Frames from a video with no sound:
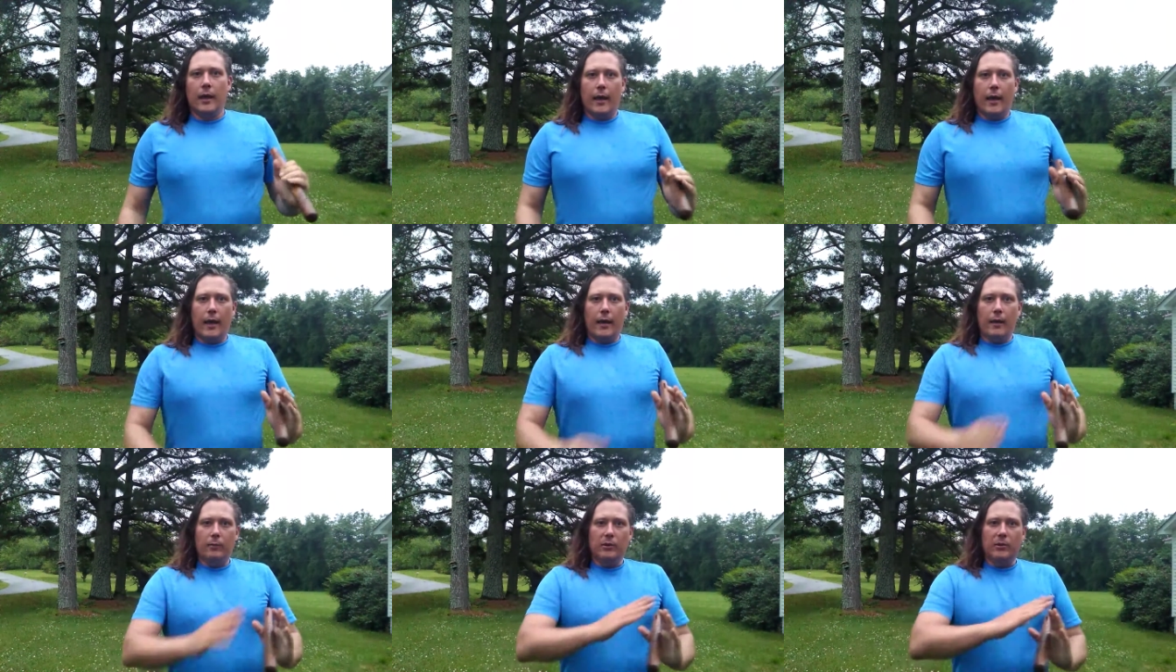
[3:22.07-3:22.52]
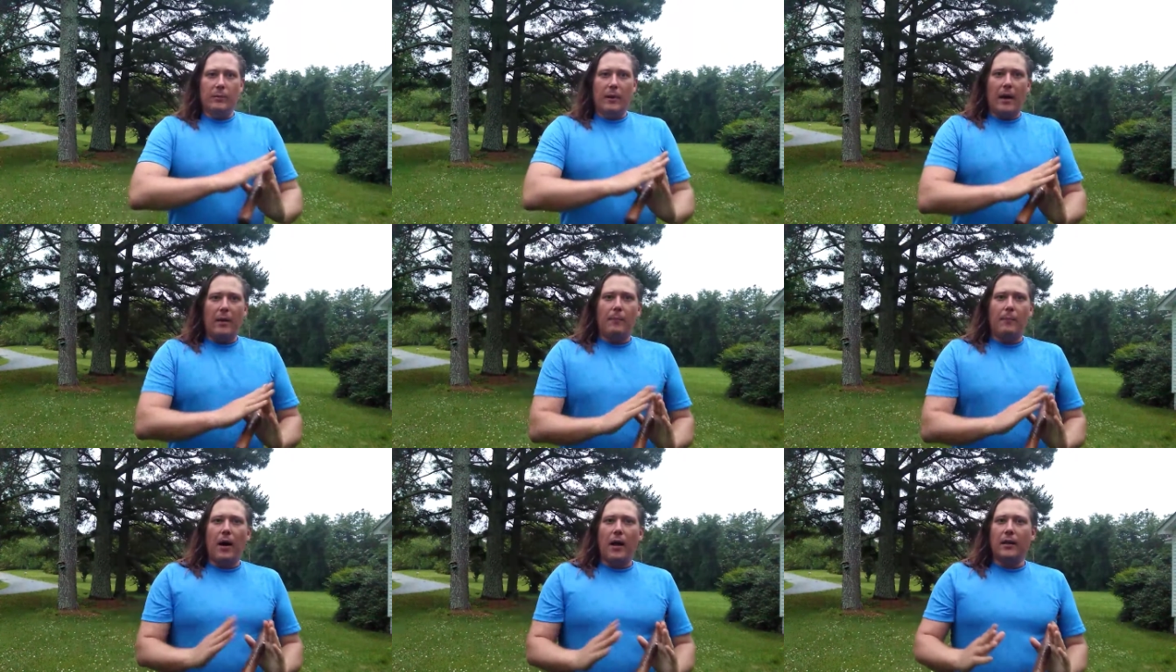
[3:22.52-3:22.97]
and it was
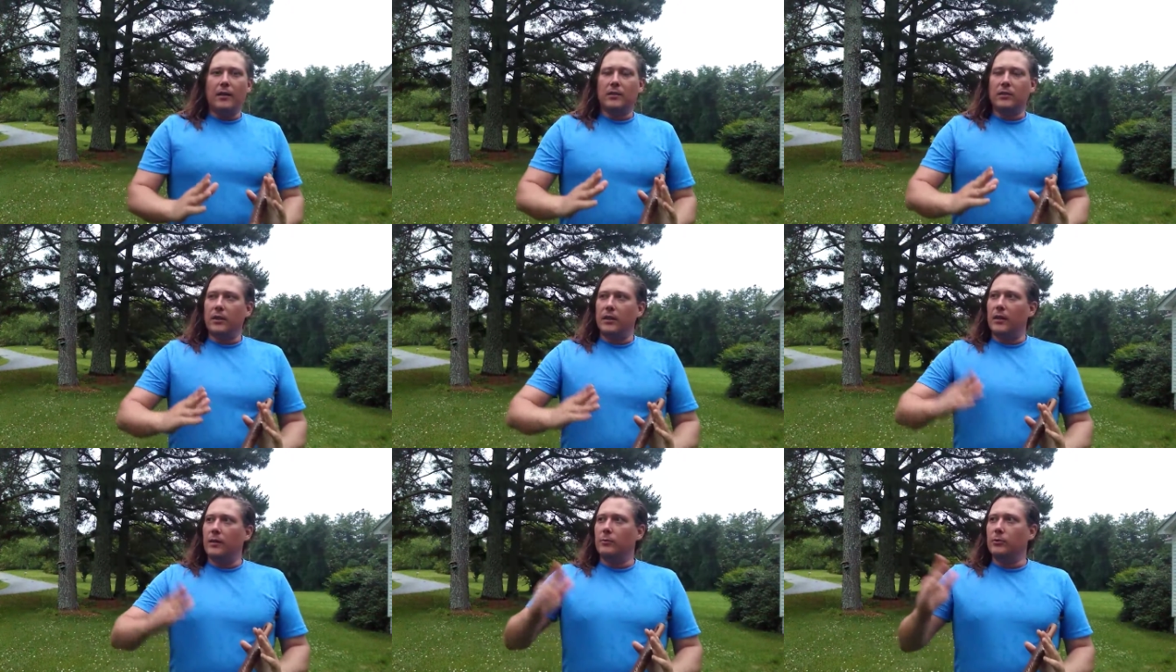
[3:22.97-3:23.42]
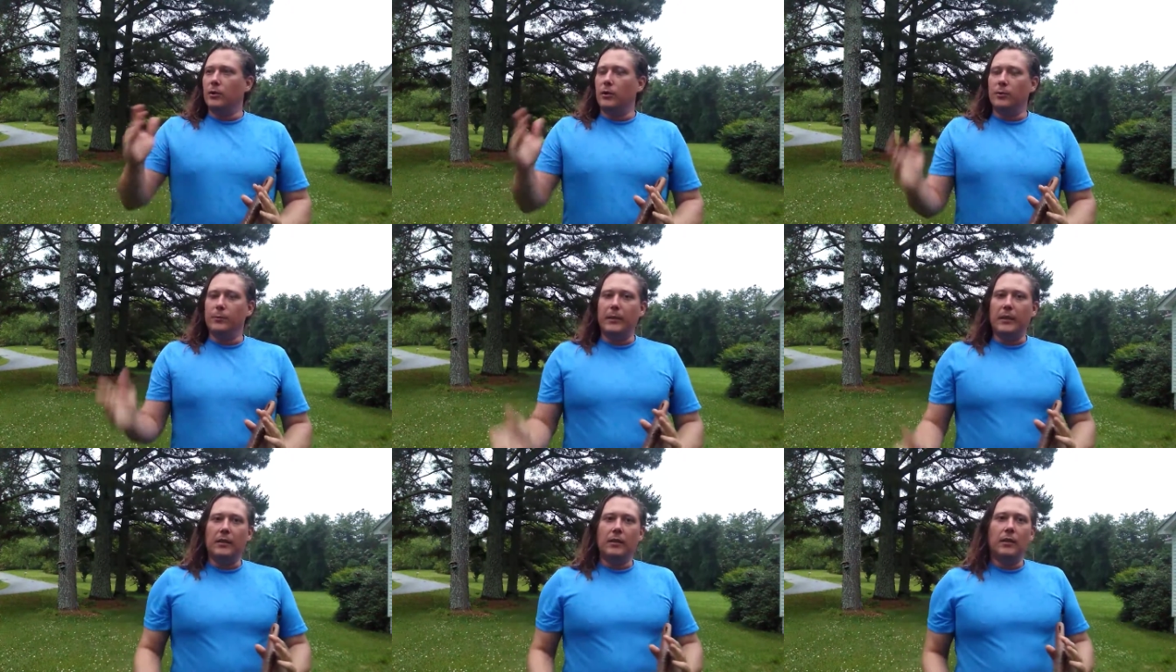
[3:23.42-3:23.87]
about a policy that was
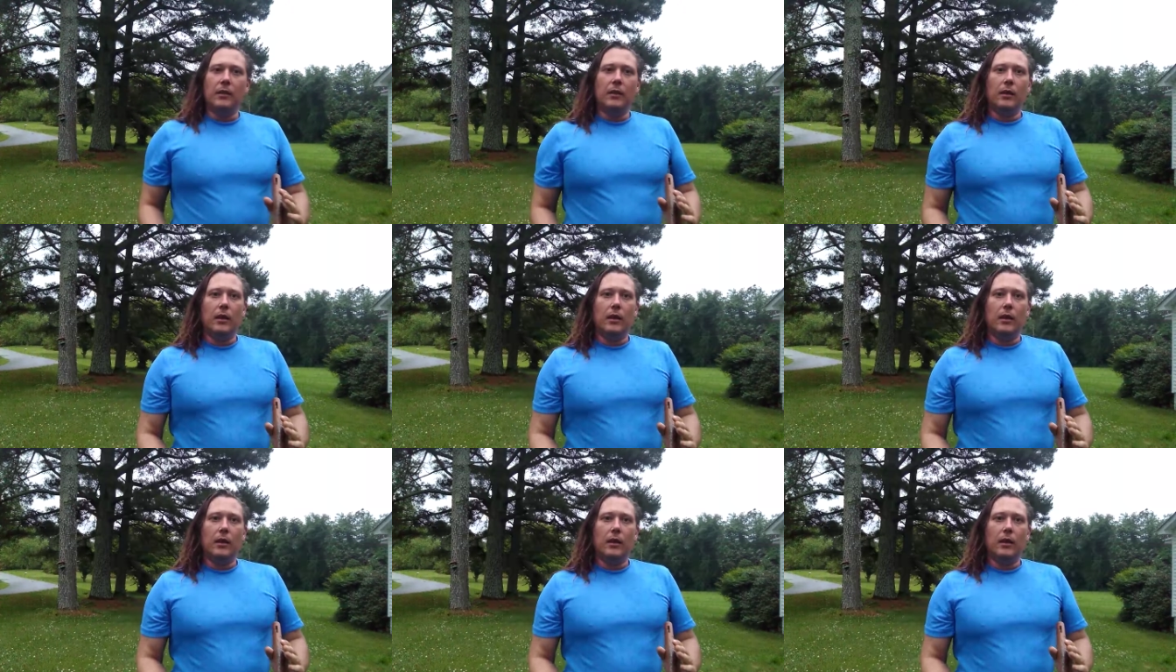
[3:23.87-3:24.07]
going to be